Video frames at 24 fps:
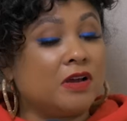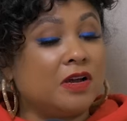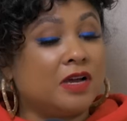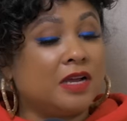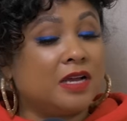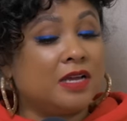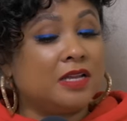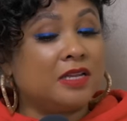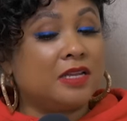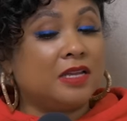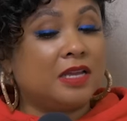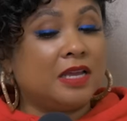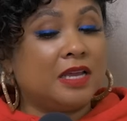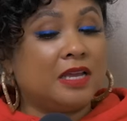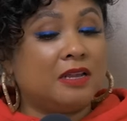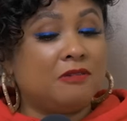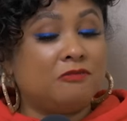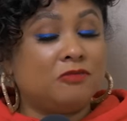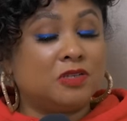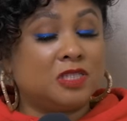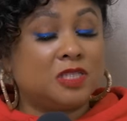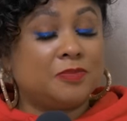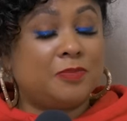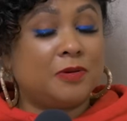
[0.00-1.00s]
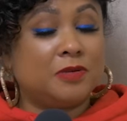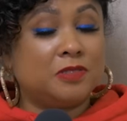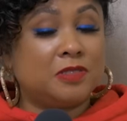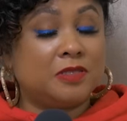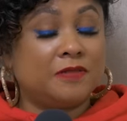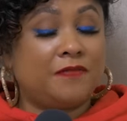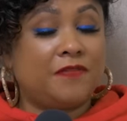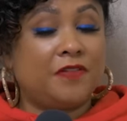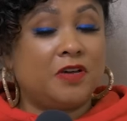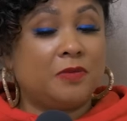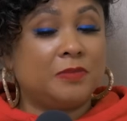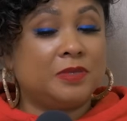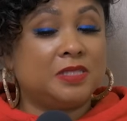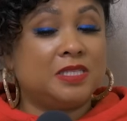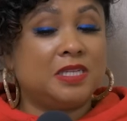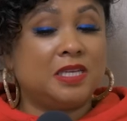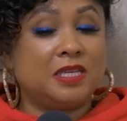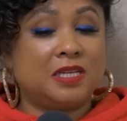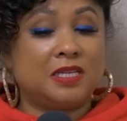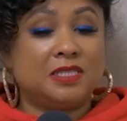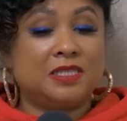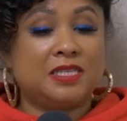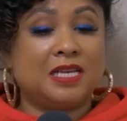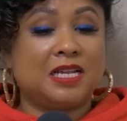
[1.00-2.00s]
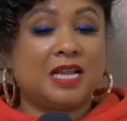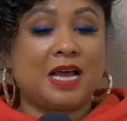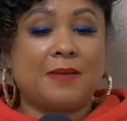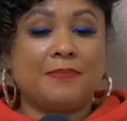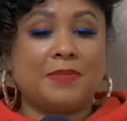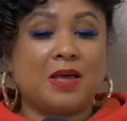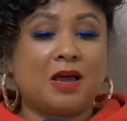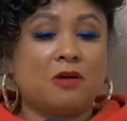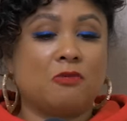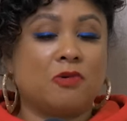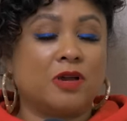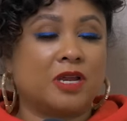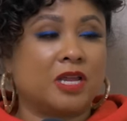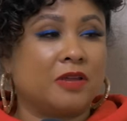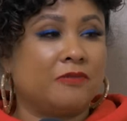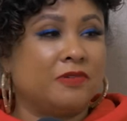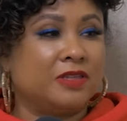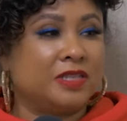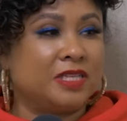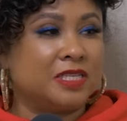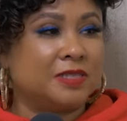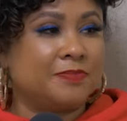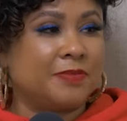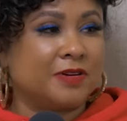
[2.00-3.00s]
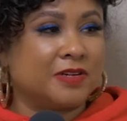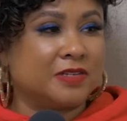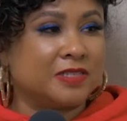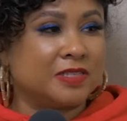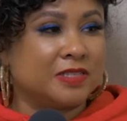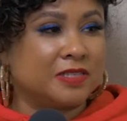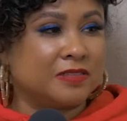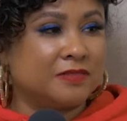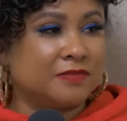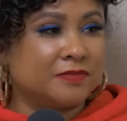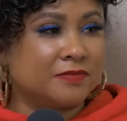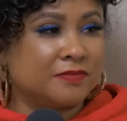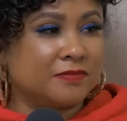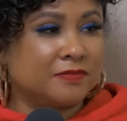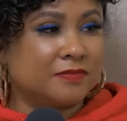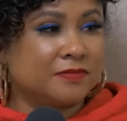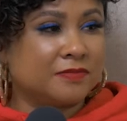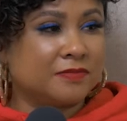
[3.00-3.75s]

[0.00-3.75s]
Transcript: gone and was supposed to film a scene and said, I'm not working with this person?